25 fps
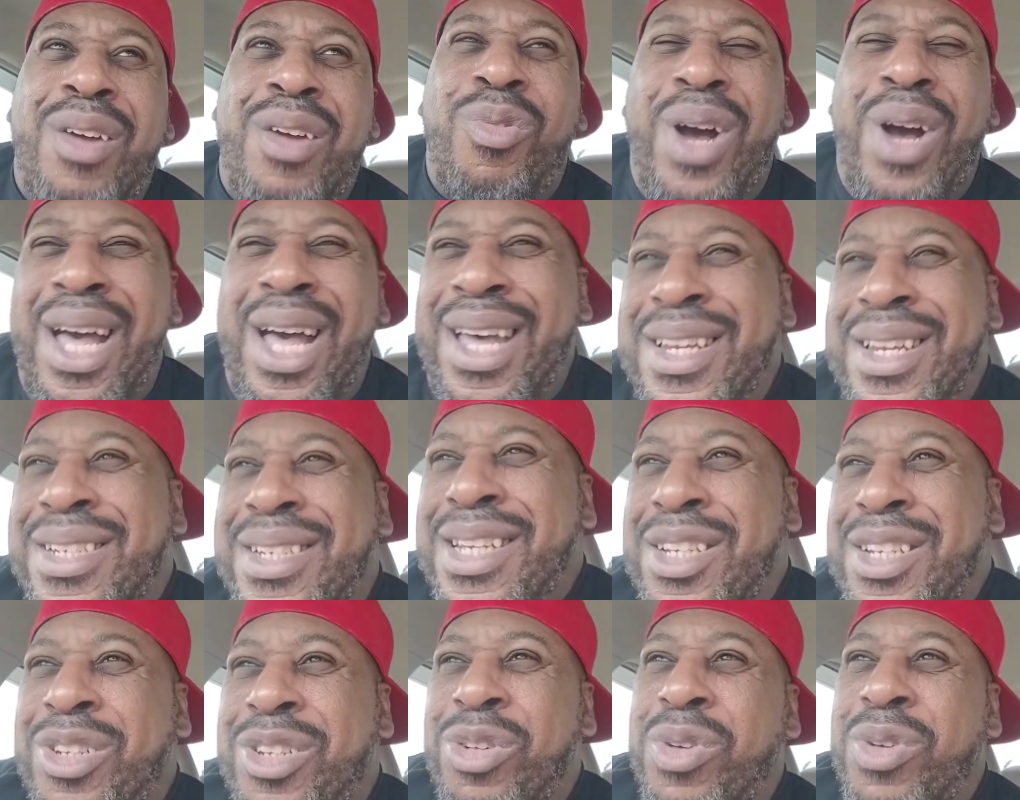Why is
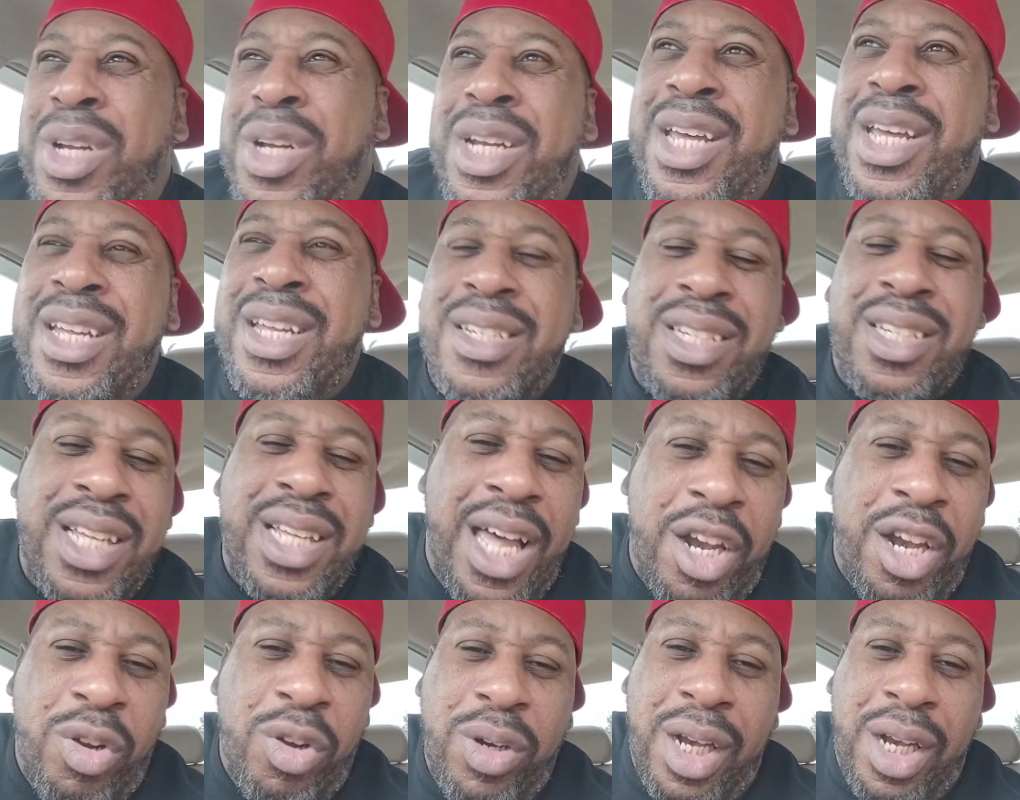he doing that? See,
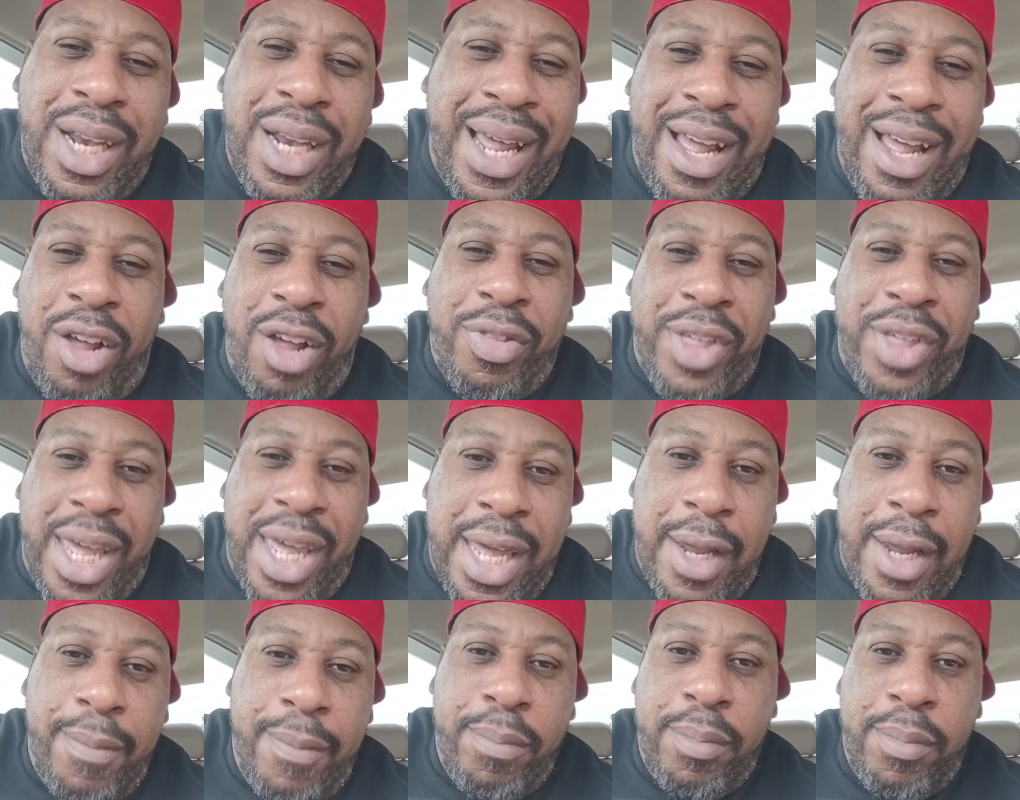I don't allow
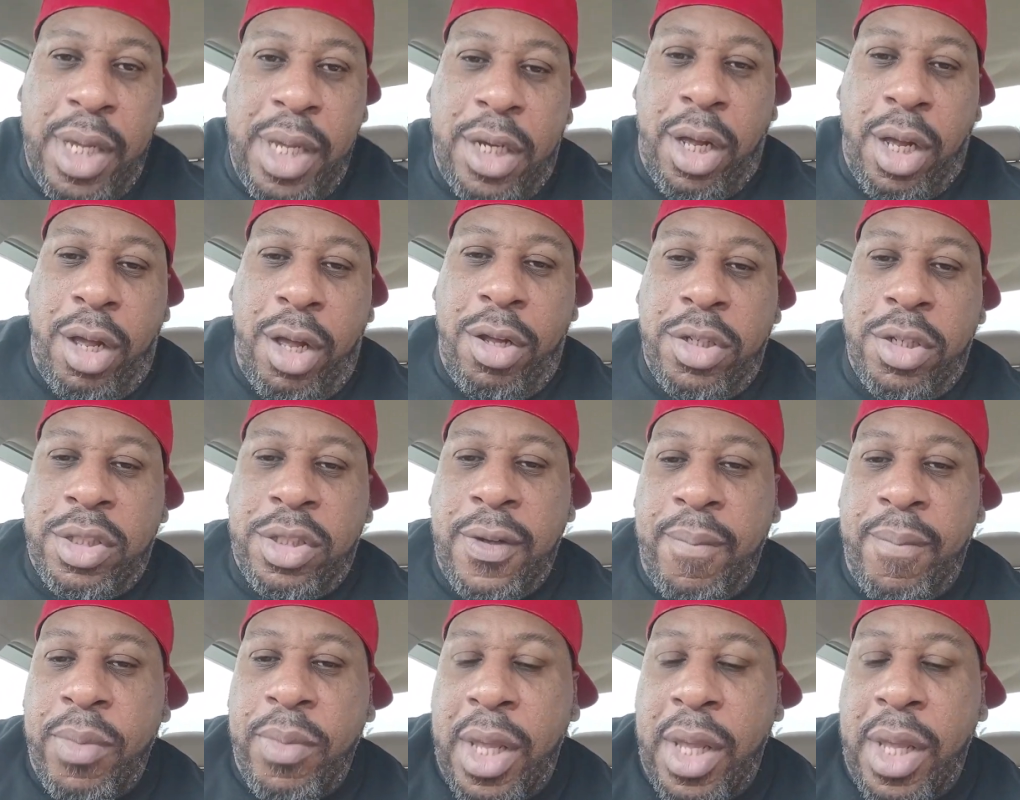that because